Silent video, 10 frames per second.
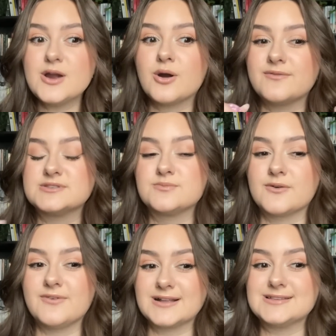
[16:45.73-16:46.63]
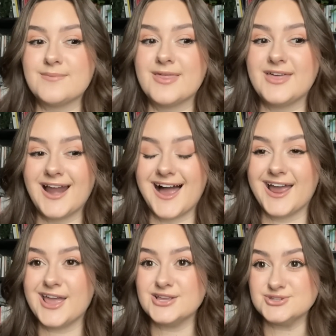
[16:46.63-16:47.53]
or if it's more fucked up that
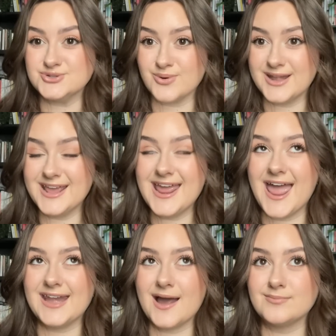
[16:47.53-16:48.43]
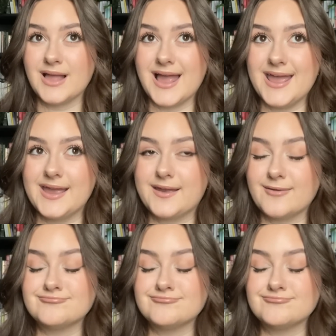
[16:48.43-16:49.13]
I enjoyed it. And I'm like,